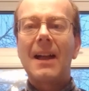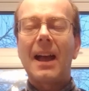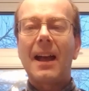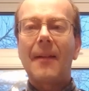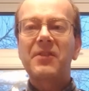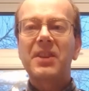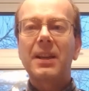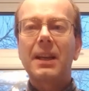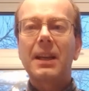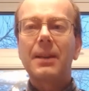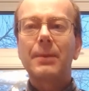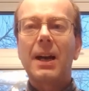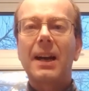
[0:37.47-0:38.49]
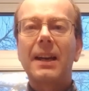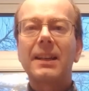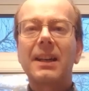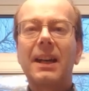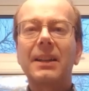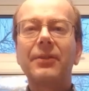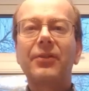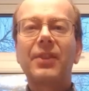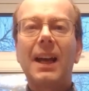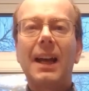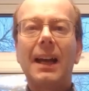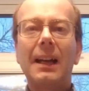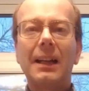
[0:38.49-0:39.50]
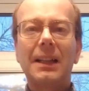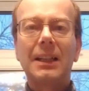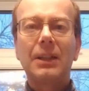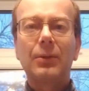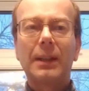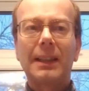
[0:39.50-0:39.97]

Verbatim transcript: and here my kind fellow